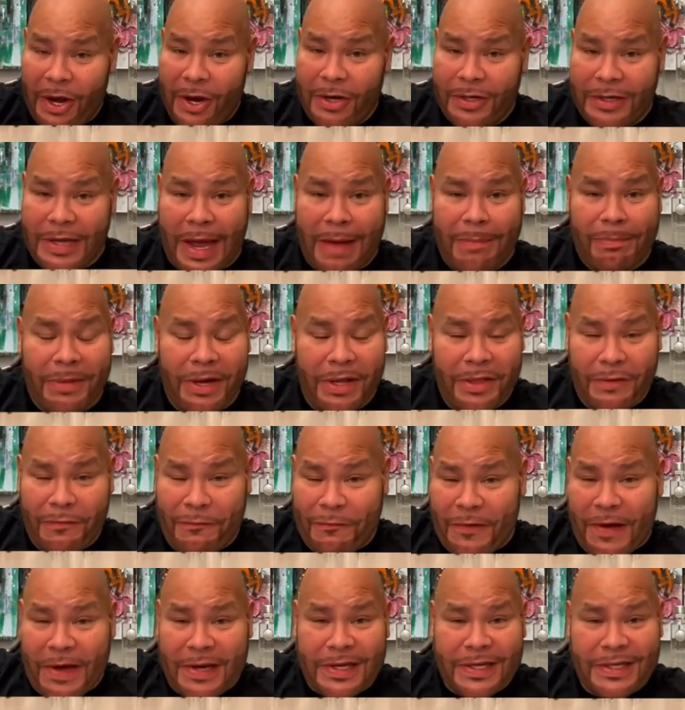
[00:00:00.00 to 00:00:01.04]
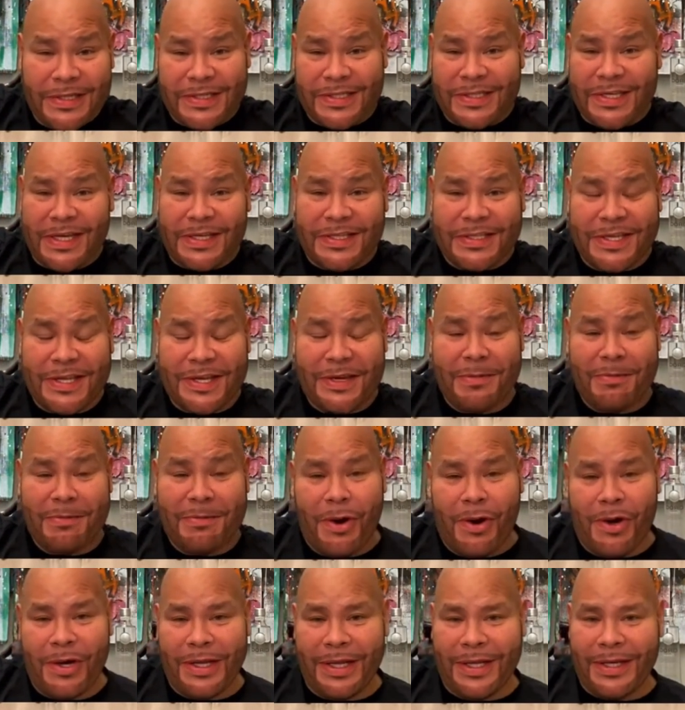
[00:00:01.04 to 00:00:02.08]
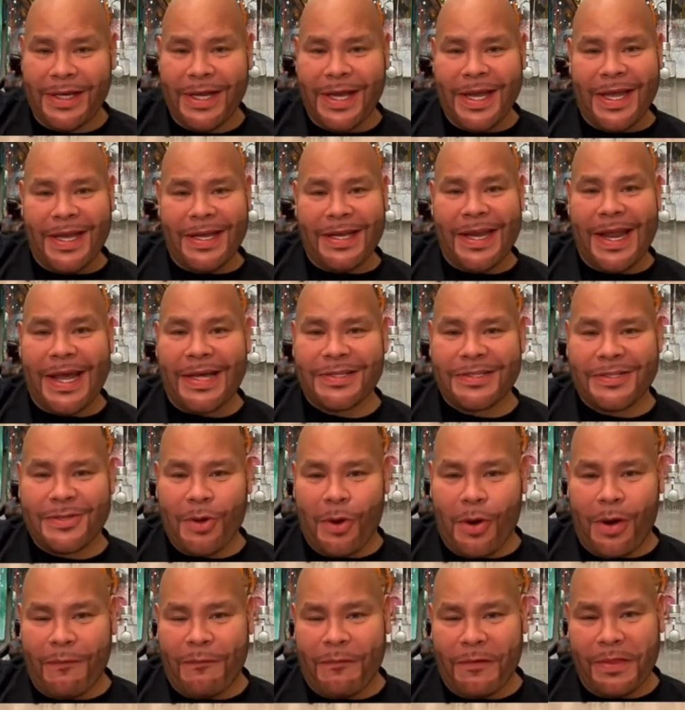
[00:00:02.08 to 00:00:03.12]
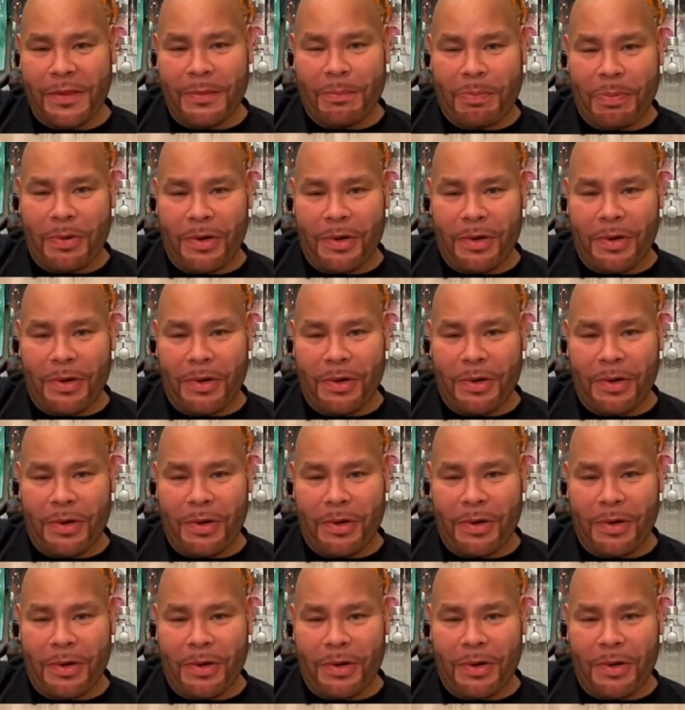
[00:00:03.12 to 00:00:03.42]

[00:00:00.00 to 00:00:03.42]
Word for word: heard that motherfucker at 6 in the morning next door from the